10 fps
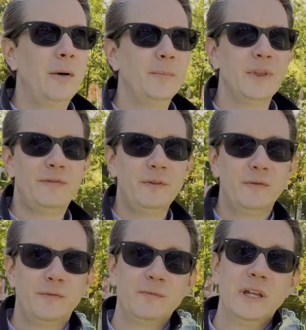If you're
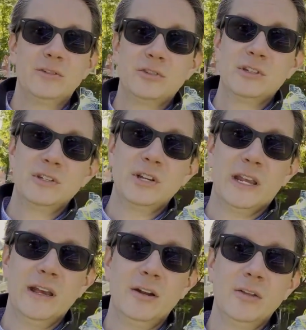interested in
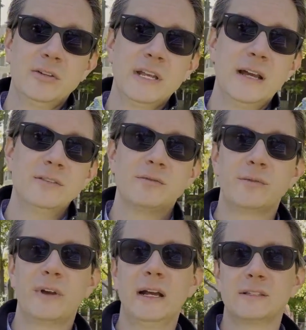checking out other towns,
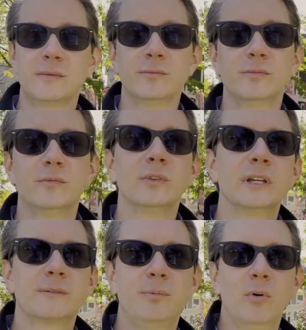we've got some
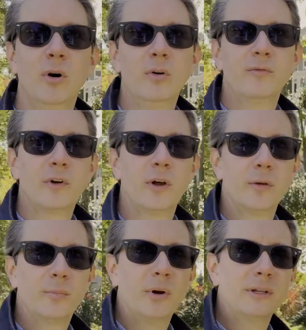links below for
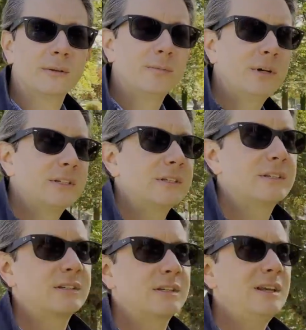other places
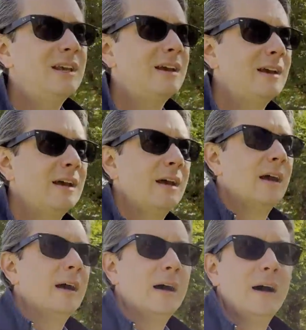to see.
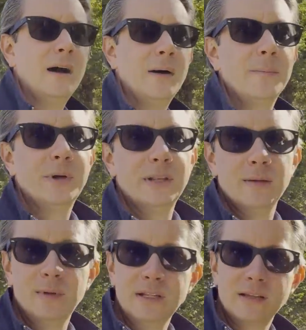But in
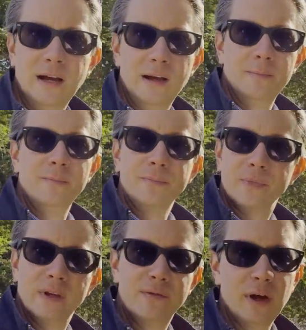the meantime,
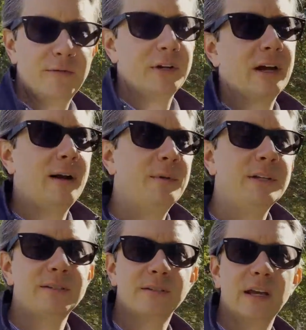if you have any
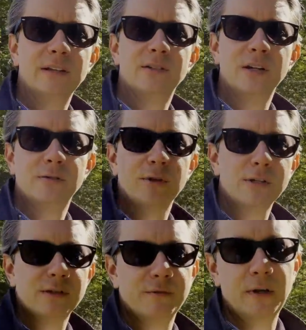comments, get in touch with
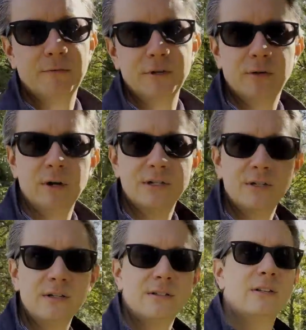us, or if you have any
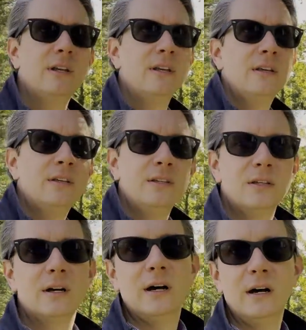questions,
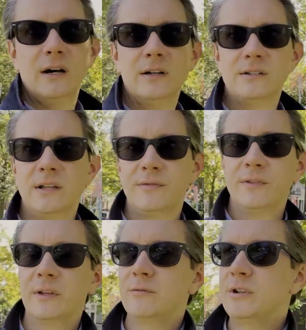
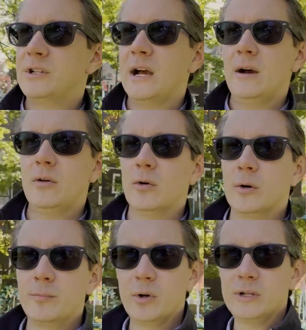definitely reach out
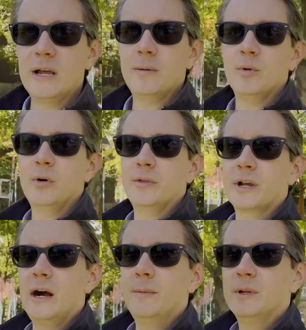or put it down below in the
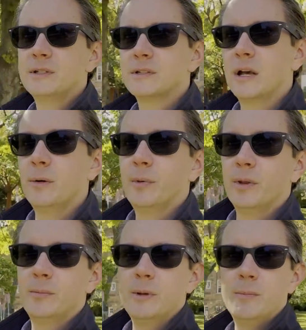comments to help
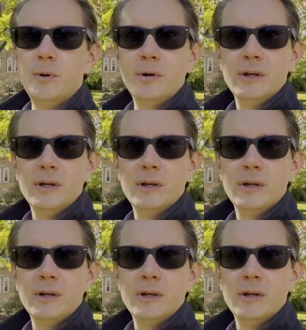other people.